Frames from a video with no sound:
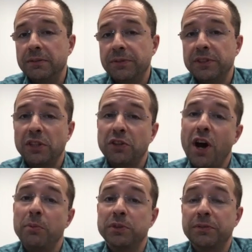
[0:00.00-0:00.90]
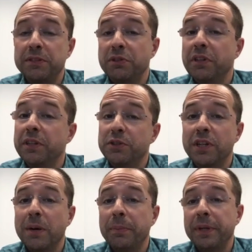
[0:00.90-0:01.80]
Face.com was a face recognition
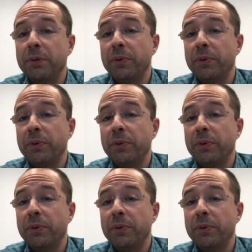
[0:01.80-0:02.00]
company.